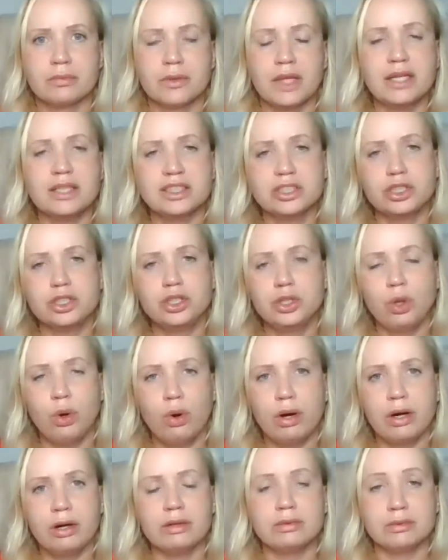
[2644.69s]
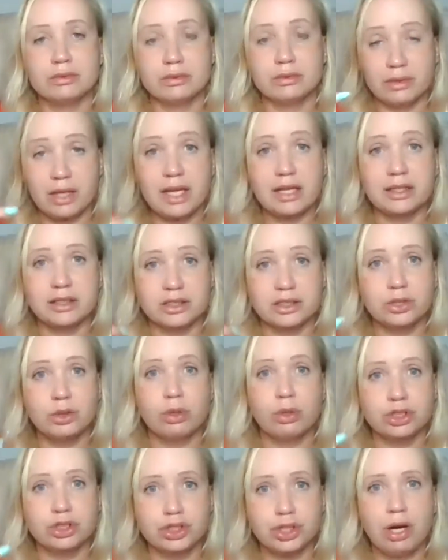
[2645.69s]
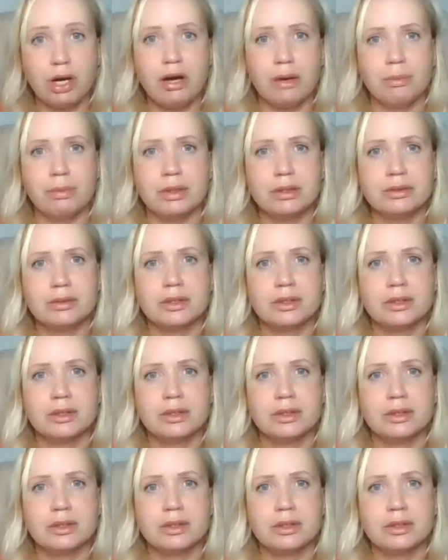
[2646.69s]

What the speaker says: That is your job.